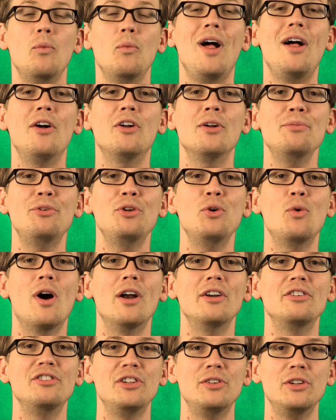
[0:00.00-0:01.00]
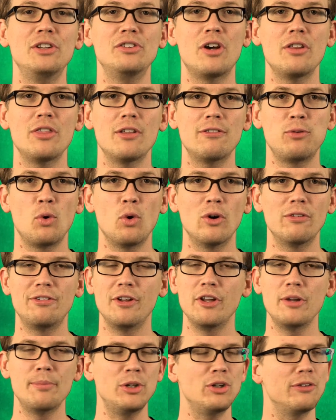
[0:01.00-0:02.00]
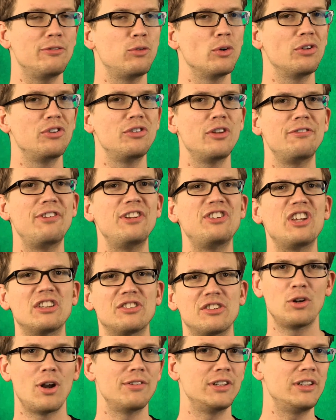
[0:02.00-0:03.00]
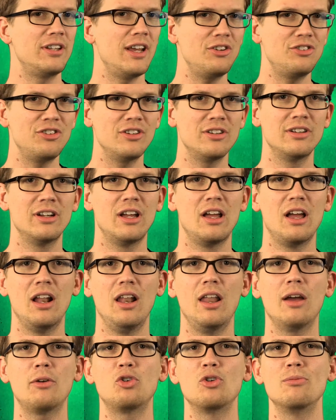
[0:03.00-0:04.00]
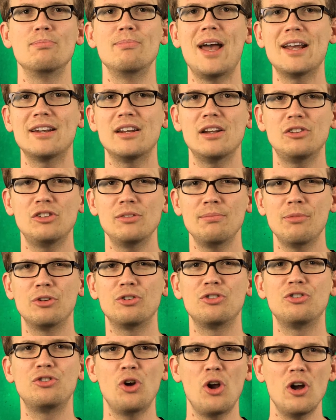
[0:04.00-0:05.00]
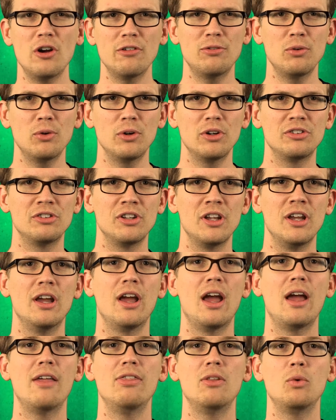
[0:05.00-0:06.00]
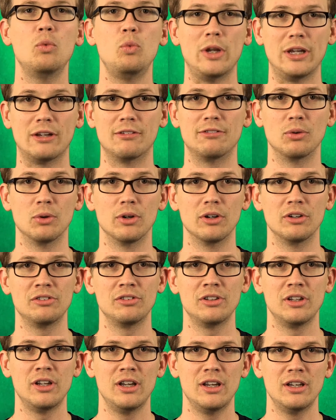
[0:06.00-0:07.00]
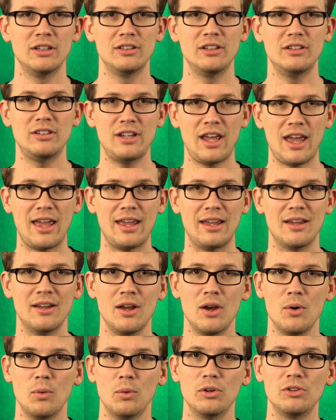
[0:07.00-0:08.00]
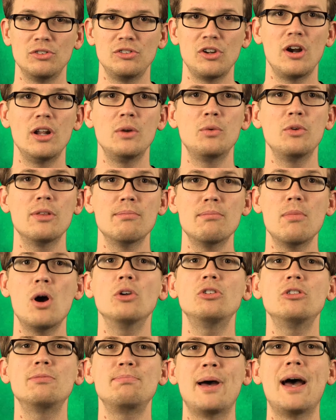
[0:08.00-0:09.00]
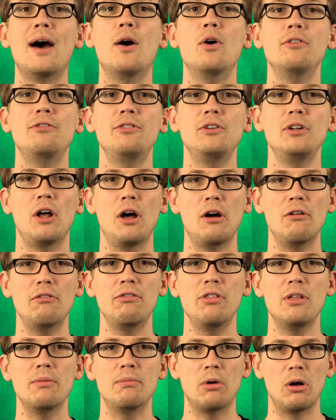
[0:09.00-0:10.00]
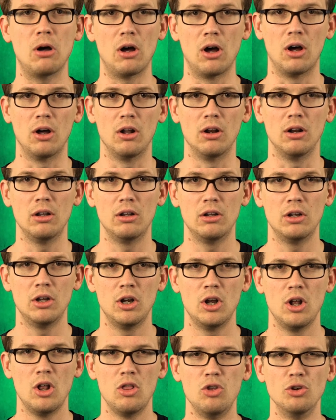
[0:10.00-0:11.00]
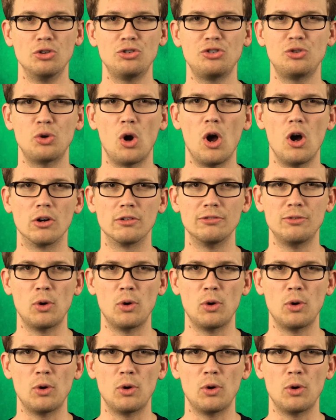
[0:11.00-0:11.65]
Welcome to our series on the four fundamental forces of physics: gravitation, electromagnetism, the strong force, and the weak force. Today, we're starting with the most powerful of them all, the strong